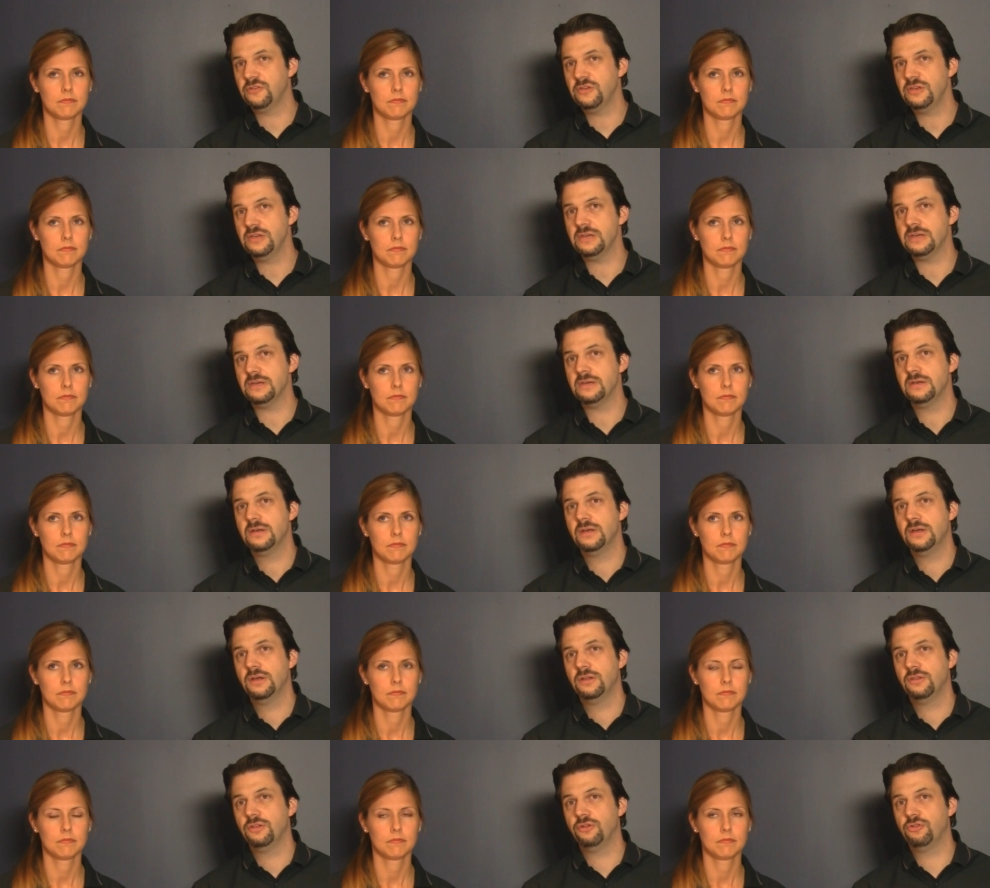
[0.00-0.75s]

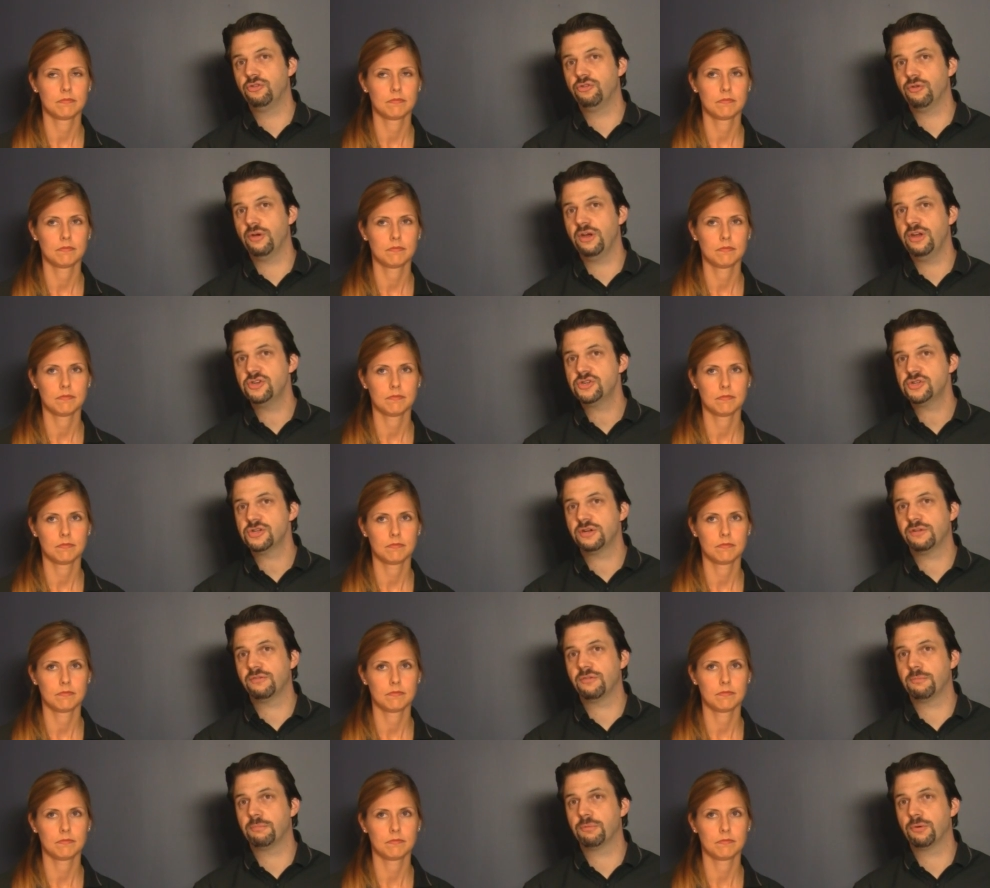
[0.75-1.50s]
Speaker 1: see, the
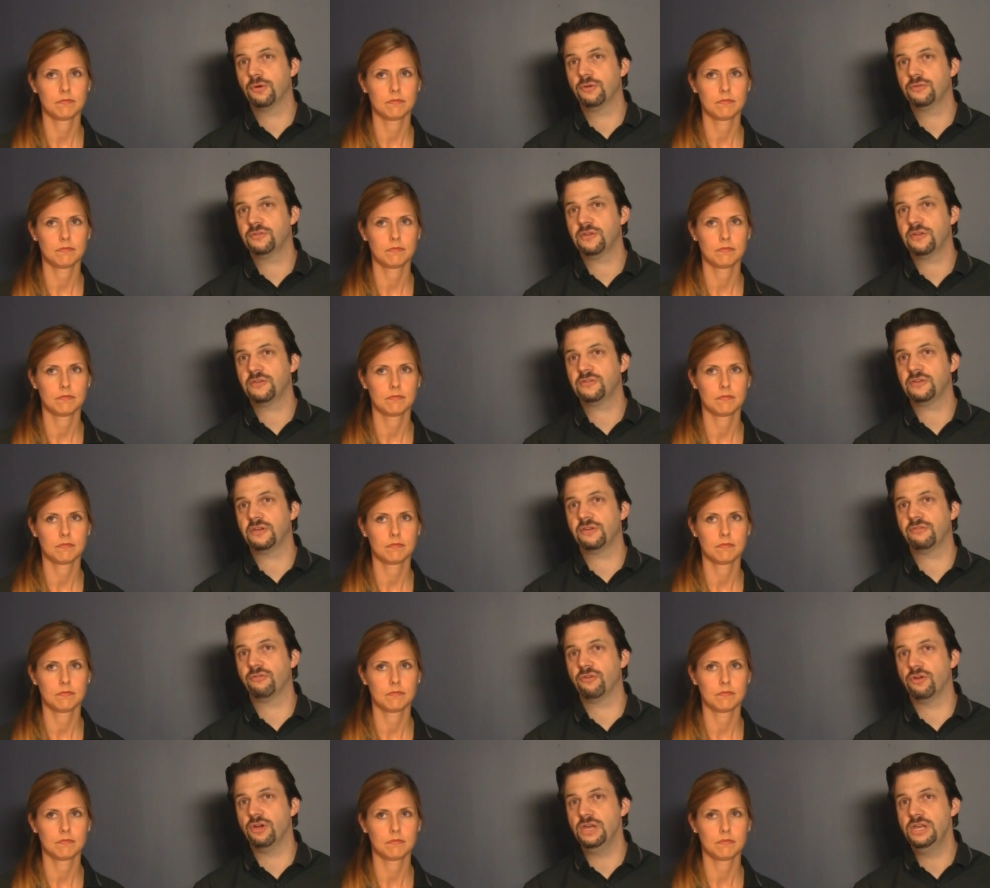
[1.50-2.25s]
duration of the
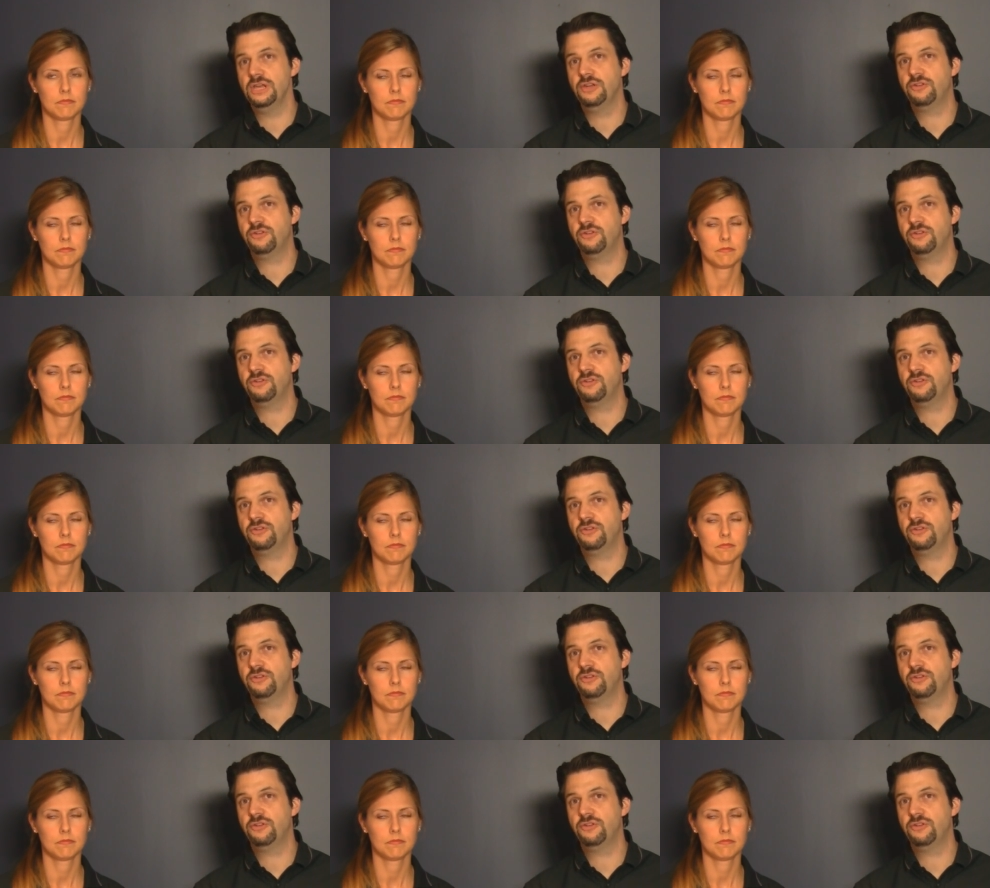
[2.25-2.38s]
processing for